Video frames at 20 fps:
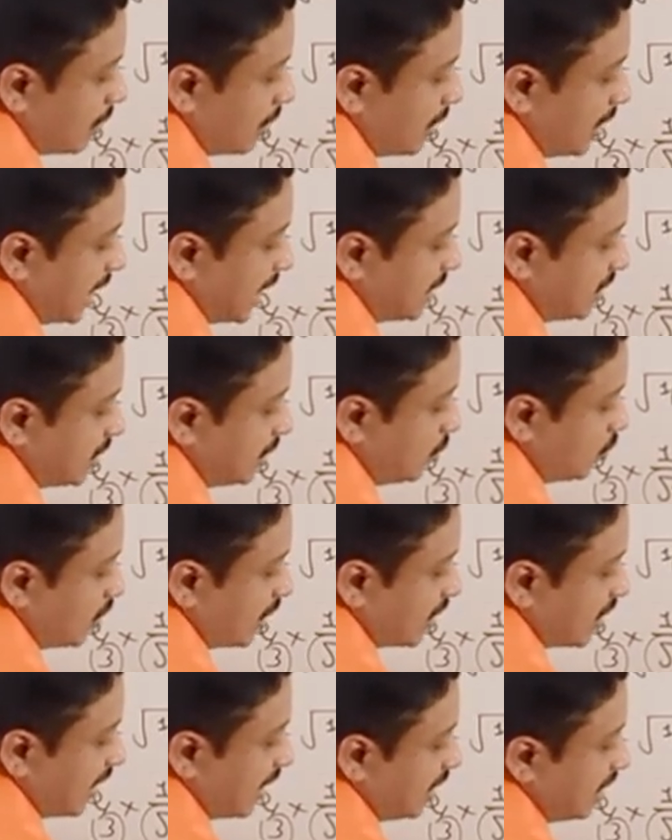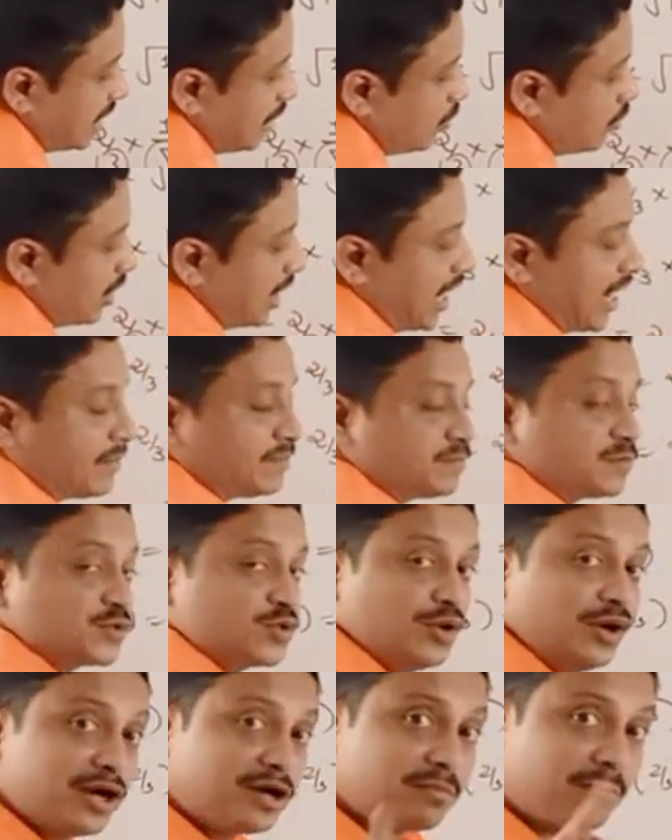Either you can write down
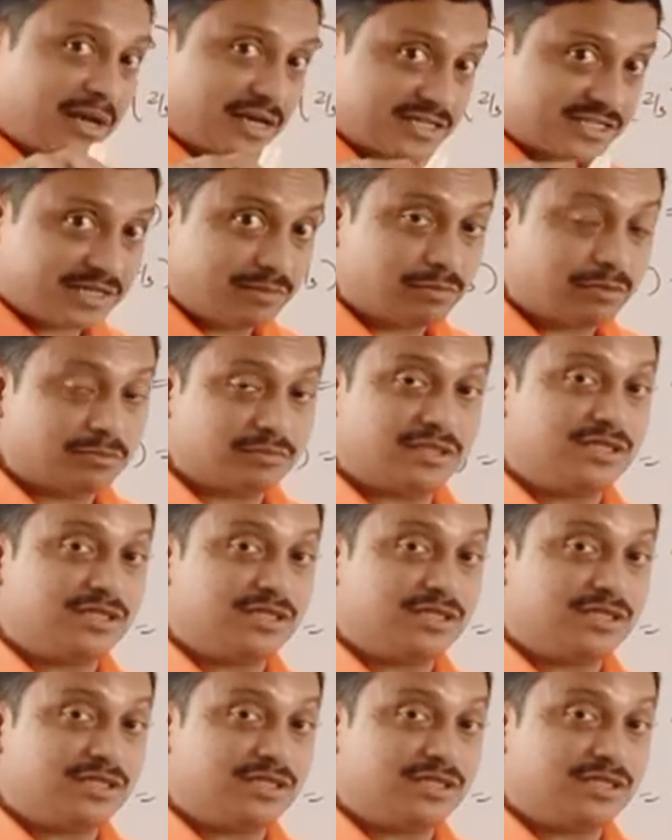absolute maximum.